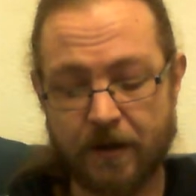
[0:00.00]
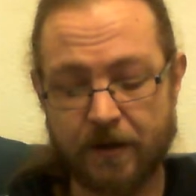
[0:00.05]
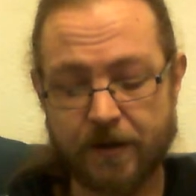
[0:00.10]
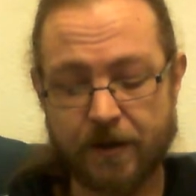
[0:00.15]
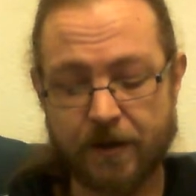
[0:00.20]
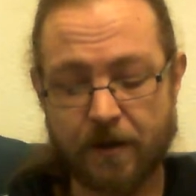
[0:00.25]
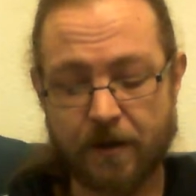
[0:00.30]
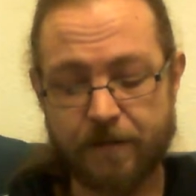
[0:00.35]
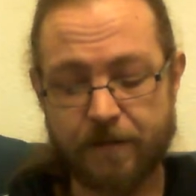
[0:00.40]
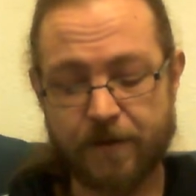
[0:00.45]

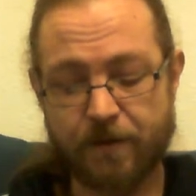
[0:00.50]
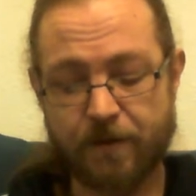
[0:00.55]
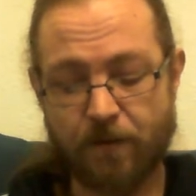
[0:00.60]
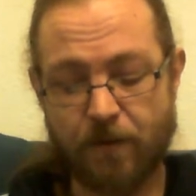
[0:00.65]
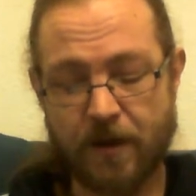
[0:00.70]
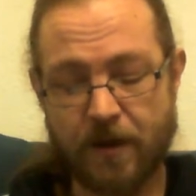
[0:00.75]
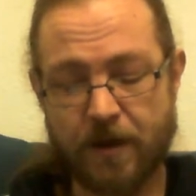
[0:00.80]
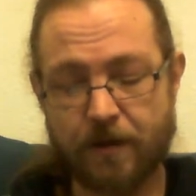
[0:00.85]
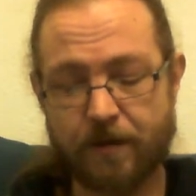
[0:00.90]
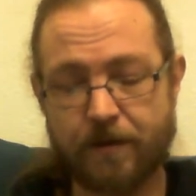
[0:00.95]
times the
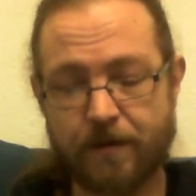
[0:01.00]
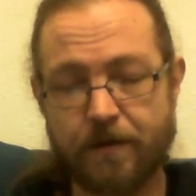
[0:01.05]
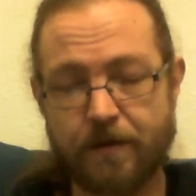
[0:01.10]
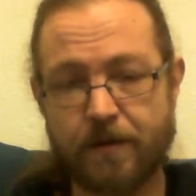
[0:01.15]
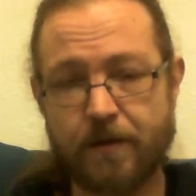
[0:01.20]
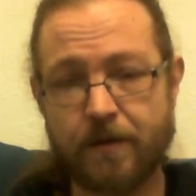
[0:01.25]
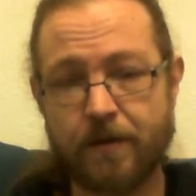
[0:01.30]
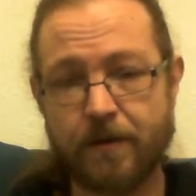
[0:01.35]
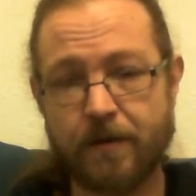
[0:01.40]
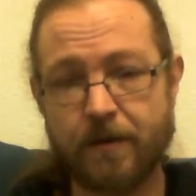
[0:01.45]
width
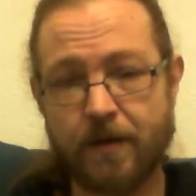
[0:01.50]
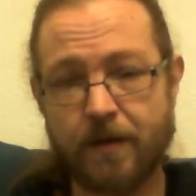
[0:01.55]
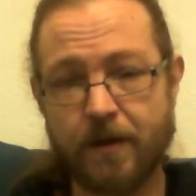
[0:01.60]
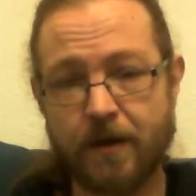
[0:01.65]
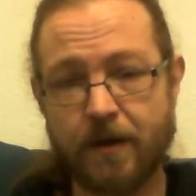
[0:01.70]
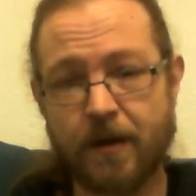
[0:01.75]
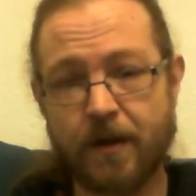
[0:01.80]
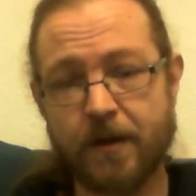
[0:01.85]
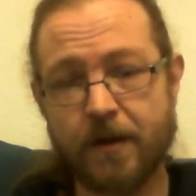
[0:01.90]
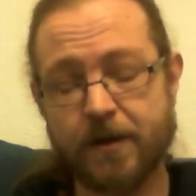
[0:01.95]

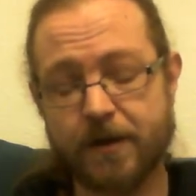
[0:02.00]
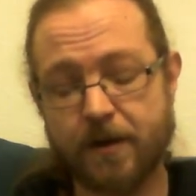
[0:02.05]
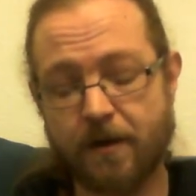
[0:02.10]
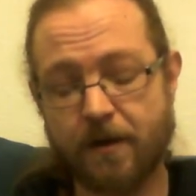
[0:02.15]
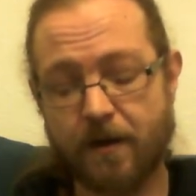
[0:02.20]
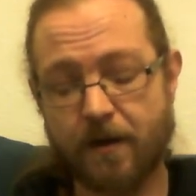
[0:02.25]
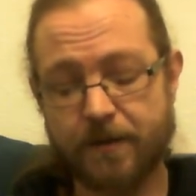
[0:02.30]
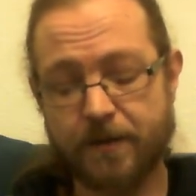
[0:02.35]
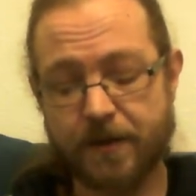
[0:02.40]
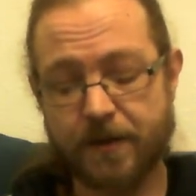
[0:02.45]

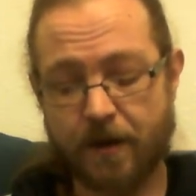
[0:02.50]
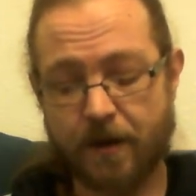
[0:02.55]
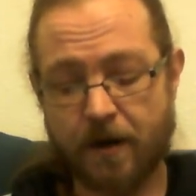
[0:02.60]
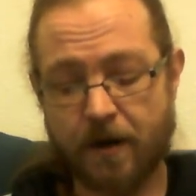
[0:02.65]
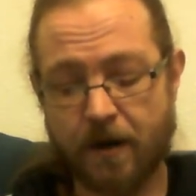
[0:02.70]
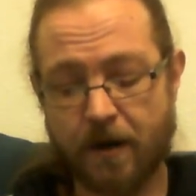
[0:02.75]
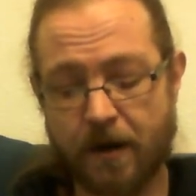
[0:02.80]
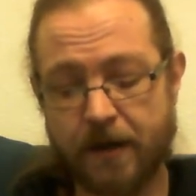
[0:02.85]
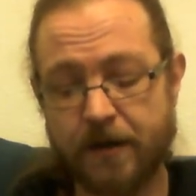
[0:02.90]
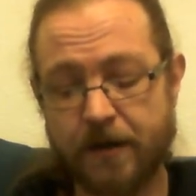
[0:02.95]
times the
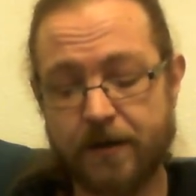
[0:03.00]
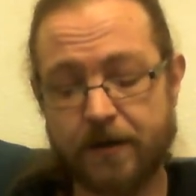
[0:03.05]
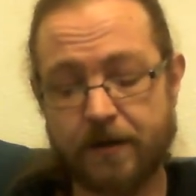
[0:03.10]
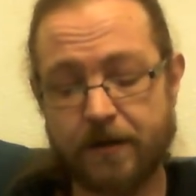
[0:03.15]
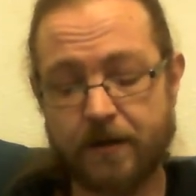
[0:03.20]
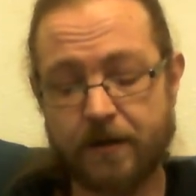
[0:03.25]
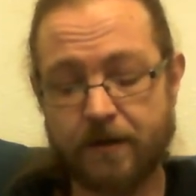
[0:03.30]
height.